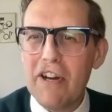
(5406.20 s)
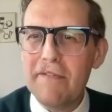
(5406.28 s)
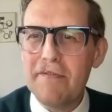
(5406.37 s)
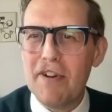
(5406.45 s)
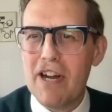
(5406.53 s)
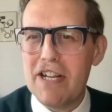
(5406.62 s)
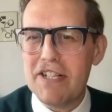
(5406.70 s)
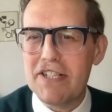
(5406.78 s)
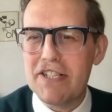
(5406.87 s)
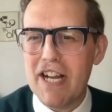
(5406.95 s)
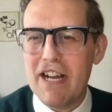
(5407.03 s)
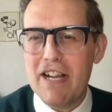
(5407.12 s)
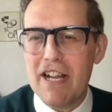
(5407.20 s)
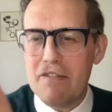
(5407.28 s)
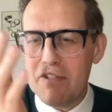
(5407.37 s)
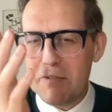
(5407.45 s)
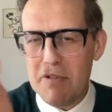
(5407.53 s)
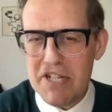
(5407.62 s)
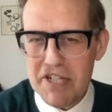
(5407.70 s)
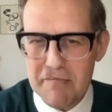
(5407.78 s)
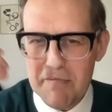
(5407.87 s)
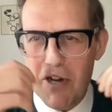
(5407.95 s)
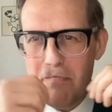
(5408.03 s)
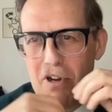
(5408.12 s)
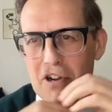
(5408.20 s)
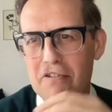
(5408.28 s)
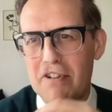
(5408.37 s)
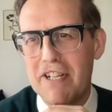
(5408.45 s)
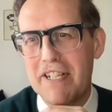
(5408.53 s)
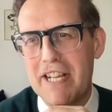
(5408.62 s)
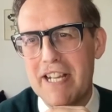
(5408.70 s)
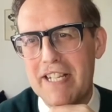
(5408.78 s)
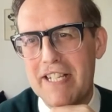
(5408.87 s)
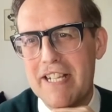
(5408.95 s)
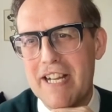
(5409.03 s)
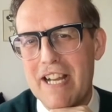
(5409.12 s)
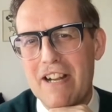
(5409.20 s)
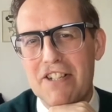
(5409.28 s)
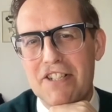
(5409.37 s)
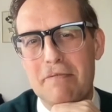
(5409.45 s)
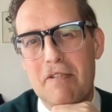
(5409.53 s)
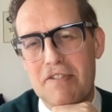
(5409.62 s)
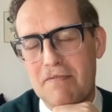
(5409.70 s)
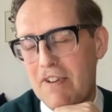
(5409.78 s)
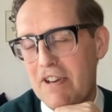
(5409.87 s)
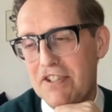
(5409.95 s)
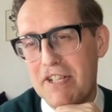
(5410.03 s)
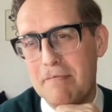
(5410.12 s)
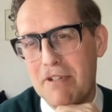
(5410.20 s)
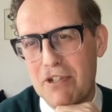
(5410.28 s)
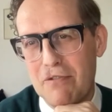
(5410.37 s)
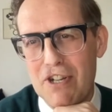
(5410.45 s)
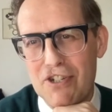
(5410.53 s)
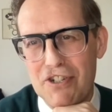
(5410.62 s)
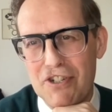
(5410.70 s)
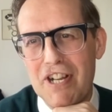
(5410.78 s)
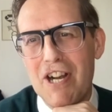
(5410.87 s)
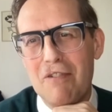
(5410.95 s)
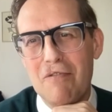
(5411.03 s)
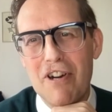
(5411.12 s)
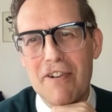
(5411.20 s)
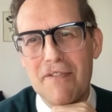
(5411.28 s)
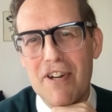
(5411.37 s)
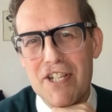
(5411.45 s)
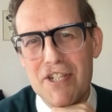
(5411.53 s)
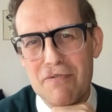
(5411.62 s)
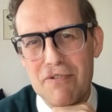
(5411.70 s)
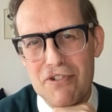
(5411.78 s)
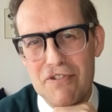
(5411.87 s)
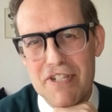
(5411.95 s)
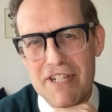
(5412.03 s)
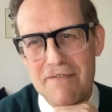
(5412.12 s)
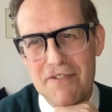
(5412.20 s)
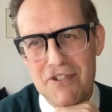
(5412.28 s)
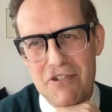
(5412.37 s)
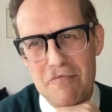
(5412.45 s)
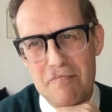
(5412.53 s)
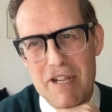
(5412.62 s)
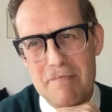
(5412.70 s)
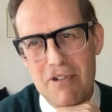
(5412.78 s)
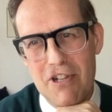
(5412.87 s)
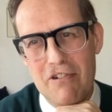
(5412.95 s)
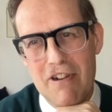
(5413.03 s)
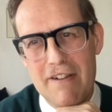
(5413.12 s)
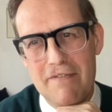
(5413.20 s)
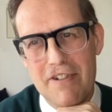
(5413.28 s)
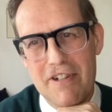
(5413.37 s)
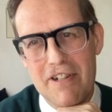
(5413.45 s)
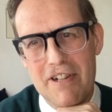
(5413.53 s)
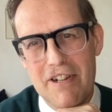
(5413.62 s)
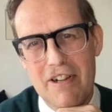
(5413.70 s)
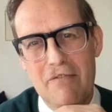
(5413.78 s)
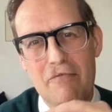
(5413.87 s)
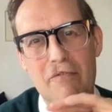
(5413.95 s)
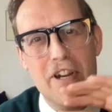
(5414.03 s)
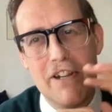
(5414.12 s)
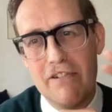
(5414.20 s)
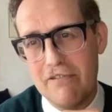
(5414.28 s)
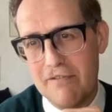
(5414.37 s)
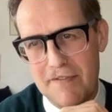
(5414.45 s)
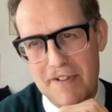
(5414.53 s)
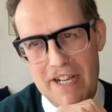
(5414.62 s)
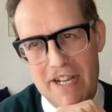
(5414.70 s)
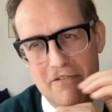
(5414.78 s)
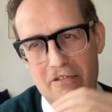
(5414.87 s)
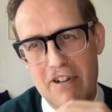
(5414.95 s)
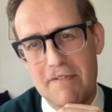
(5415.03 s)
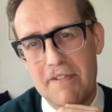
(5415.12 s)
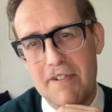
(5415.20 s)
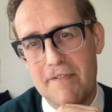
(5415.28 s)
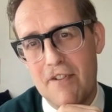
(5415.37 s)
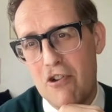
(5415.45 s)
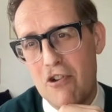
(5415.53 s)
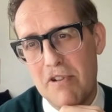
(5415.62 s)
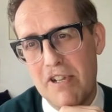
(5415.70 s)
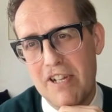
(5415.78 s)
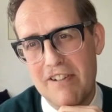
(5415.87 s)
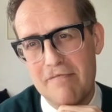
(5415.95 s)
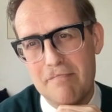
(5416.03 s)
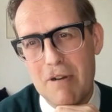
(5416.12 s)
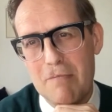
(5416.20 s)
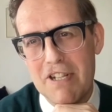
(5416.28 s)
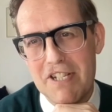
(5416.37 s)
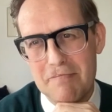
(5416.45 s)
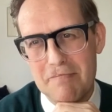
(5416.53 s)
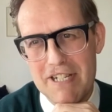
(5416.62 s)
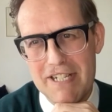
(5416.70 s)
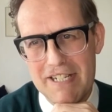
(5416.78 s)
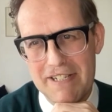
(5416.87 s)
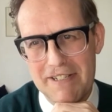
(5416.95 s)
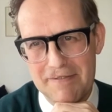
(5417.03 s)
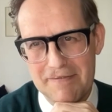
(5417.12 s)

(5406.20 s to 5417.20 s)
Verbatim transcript: advice? I, I was speaking to Mark Bowden and I asked him a very similar question. What advice would you give to people who have a, a real fear or even a phobia of public speaking?